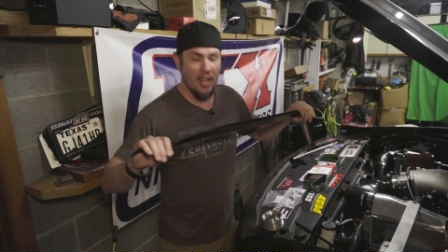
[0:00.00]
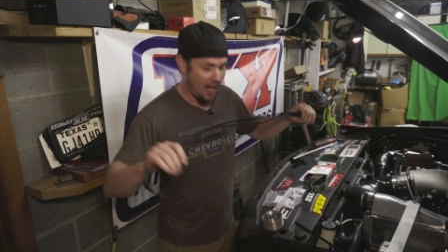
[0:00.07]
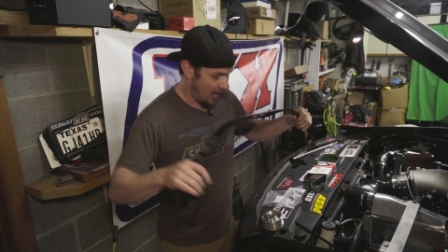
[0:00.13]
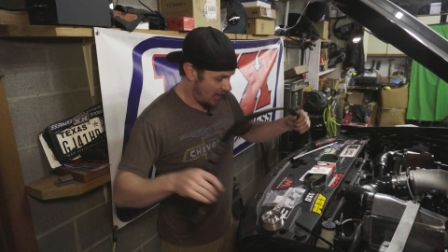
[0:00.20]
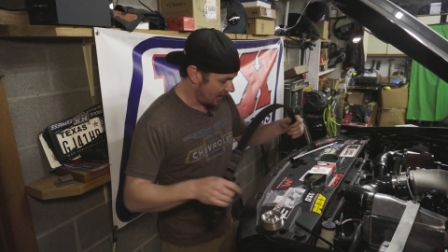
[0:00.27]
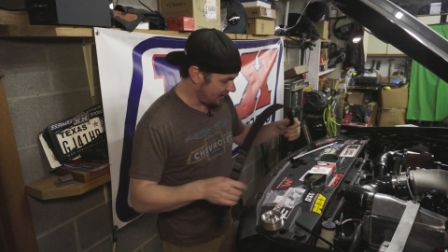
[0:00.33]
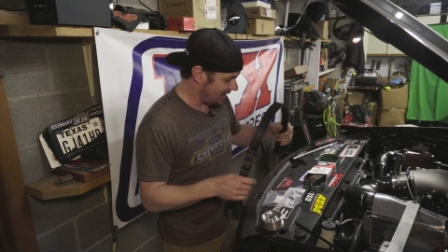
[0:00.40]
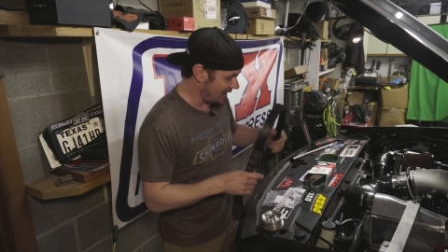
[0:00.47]

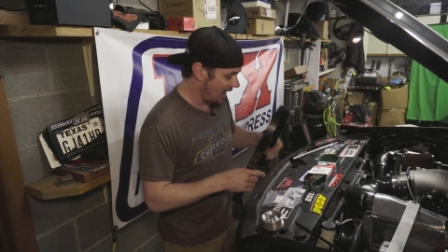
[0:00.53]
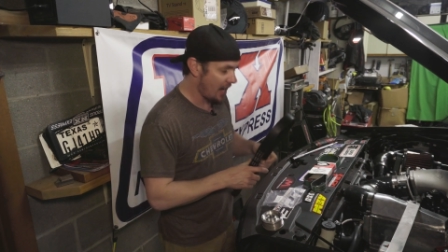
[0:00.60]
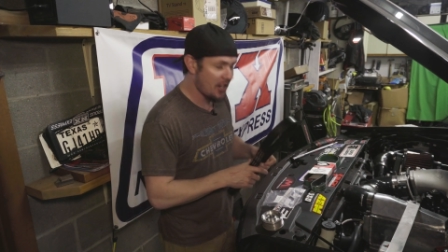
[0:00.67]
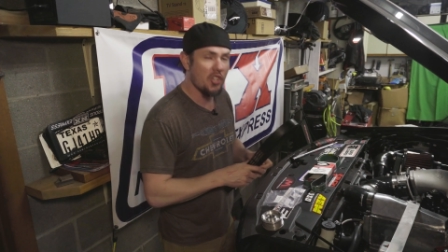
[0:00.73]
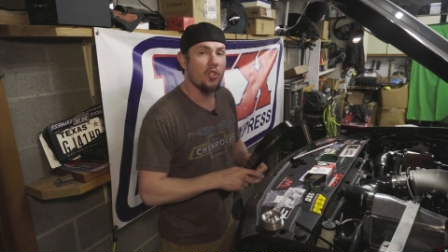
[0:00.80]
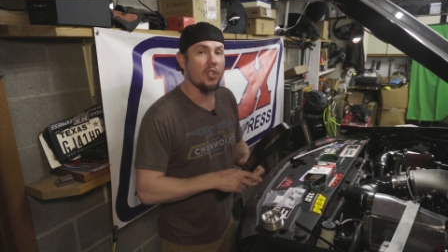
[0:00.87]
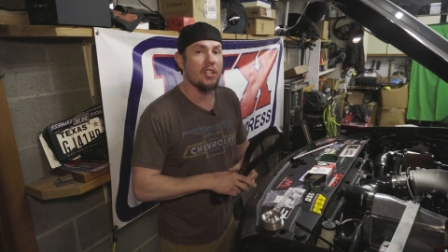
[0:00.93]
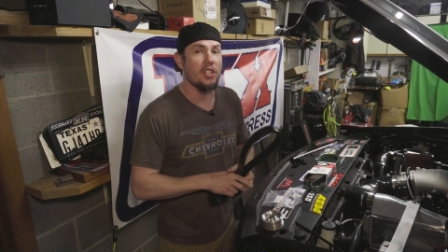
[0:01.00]
the
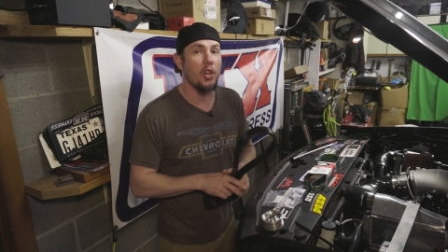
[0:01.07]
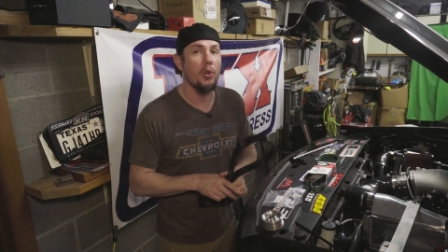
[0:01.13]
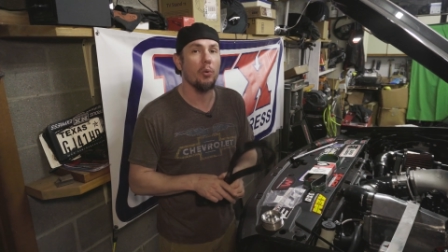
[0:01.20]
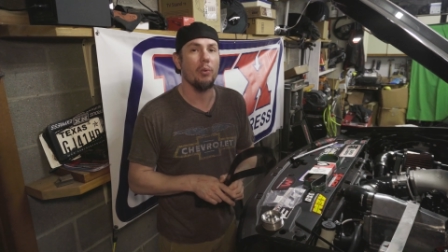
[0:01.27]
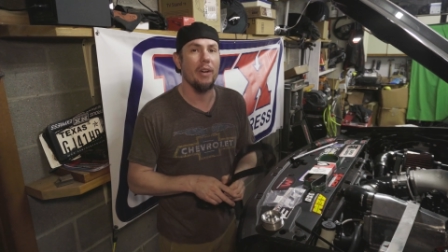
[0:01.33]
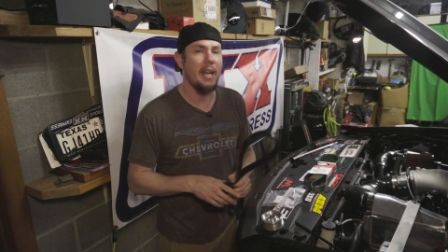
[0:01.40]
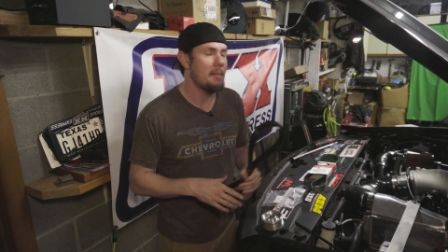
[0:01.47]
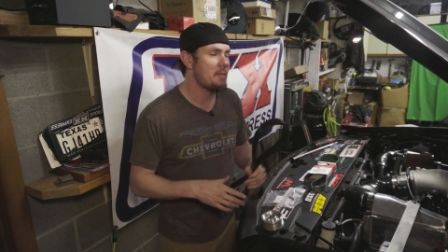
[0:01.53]
extra 2
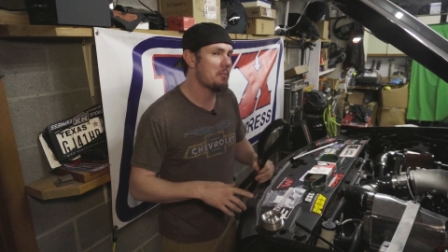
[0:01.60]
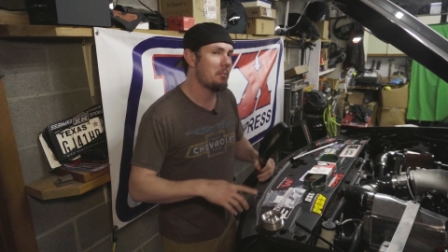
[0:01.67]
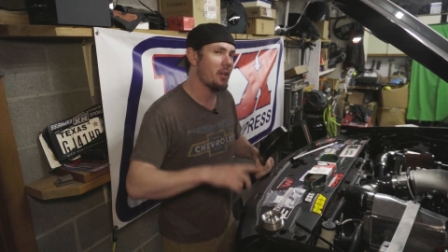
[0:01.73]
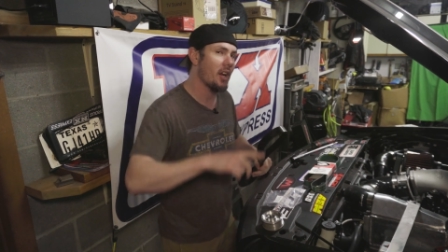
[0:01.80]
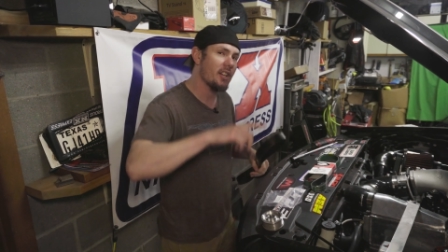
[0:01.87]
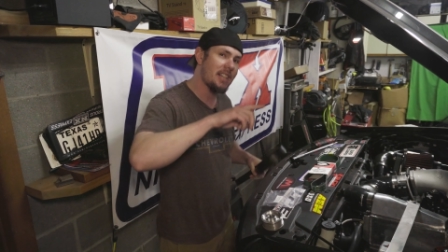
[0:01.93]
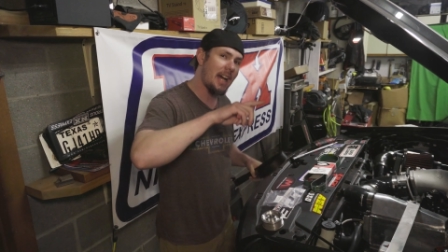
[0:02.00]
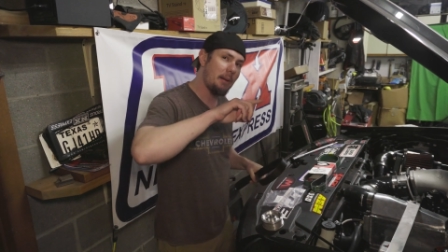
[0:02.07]
ribs, but
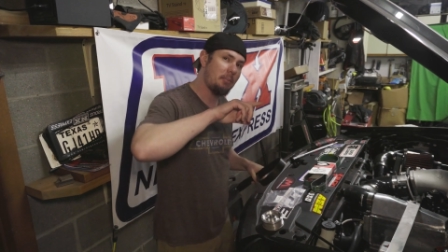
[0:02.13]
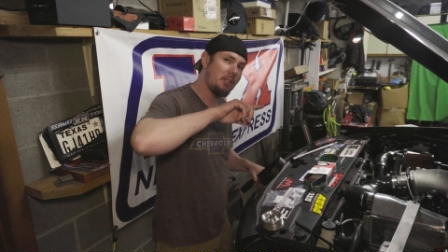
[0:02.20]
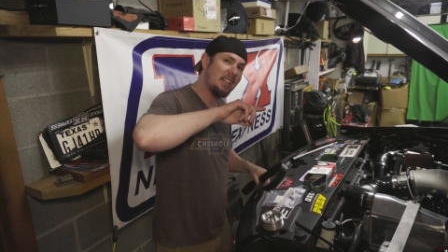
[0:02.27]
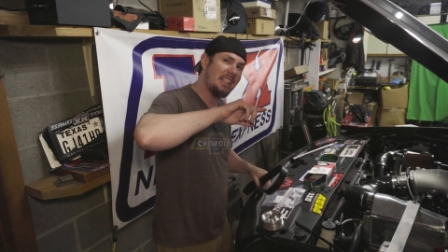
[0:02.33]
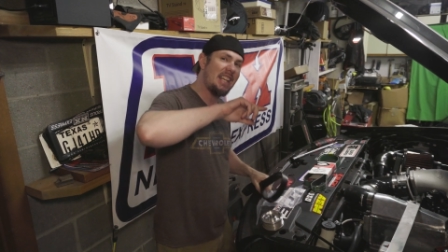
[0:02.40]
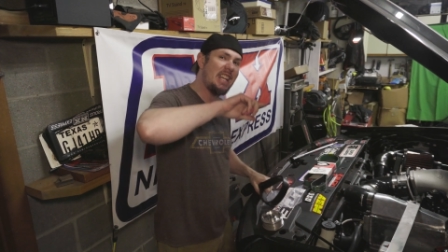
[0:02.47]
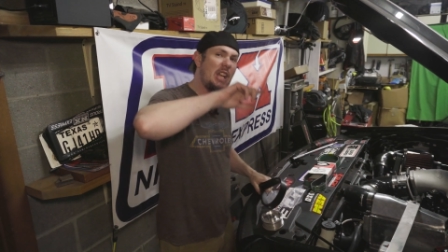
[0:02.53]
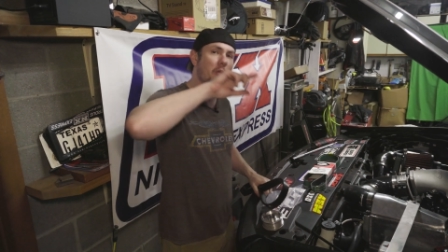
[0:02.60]
on top of
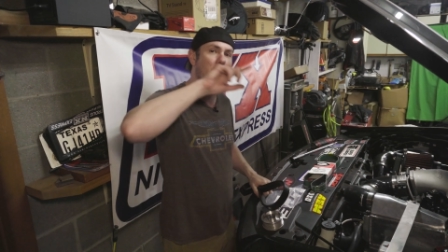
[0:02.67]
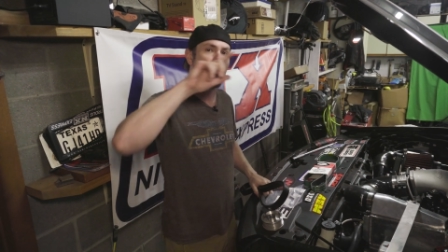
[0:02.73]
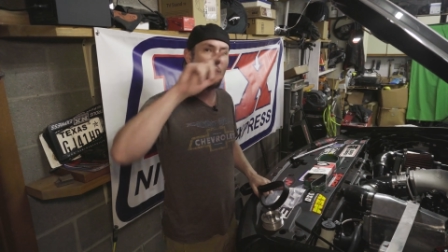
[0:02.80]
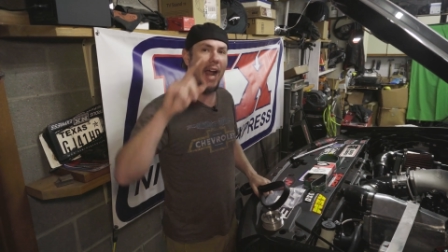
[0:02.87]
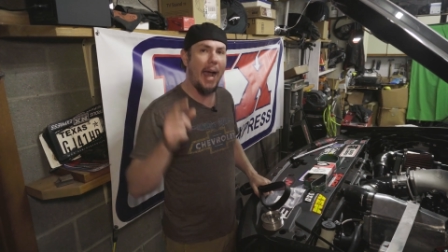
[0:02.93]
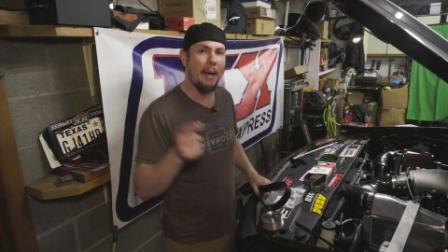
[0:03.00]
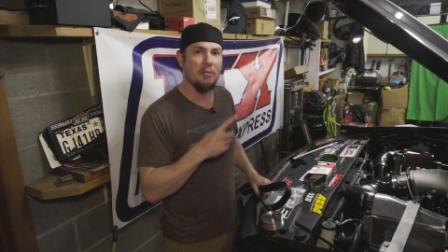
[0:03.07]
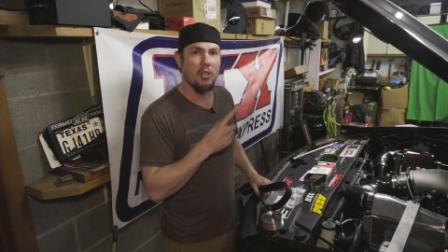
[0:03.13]
it, it
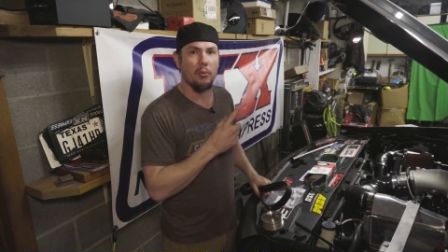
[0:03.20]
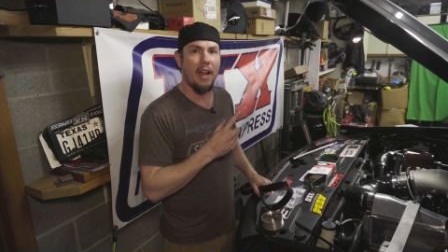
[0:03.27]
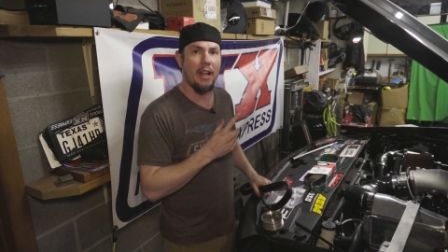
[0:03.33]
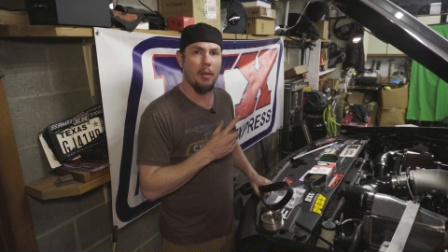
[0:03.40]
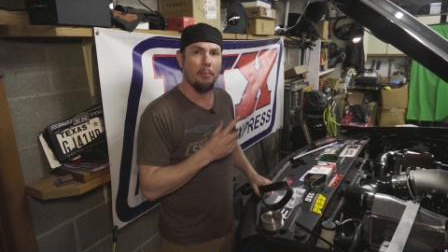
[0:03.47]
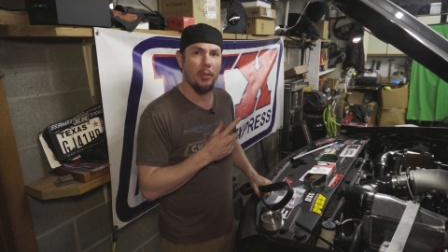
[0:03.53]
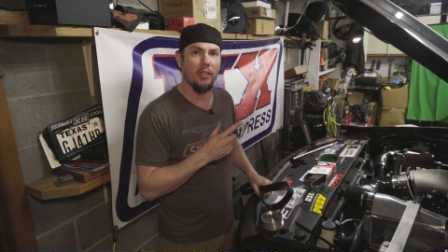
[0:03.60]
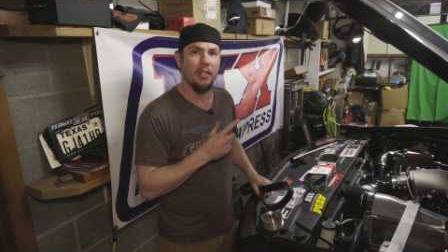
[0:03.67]
wraps around
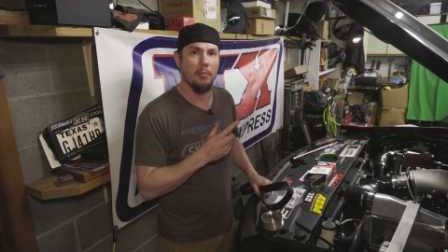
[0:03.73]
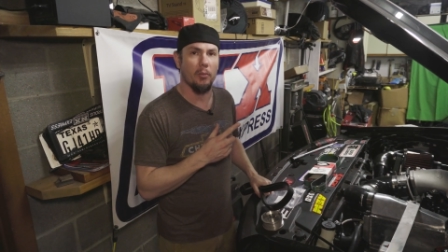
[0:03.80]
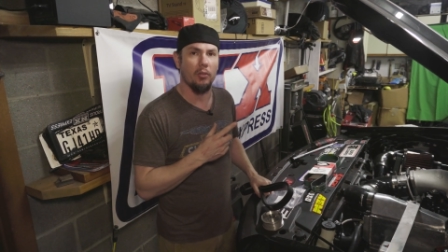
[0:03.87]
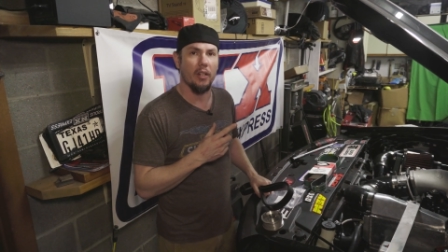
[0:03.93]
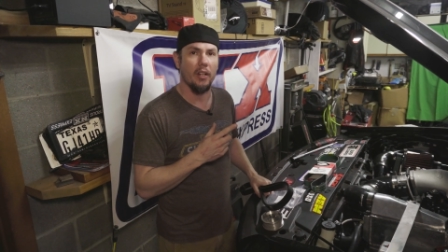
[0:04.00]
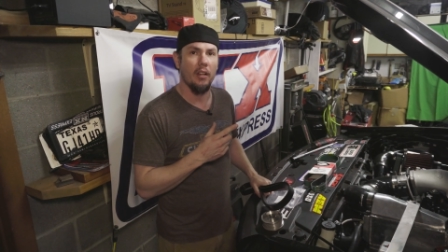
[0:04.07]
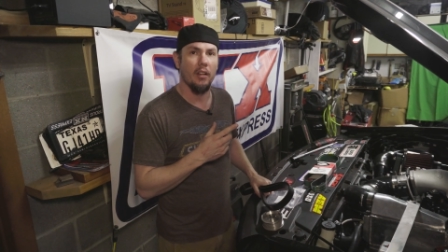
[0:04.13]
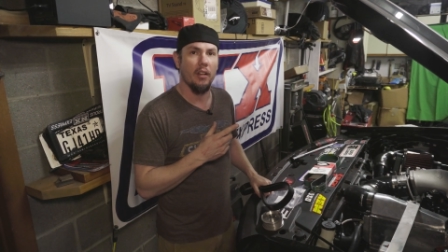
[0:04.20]
the pulley
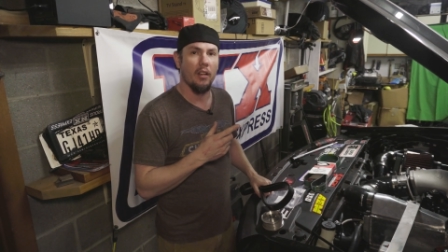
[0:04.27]
more.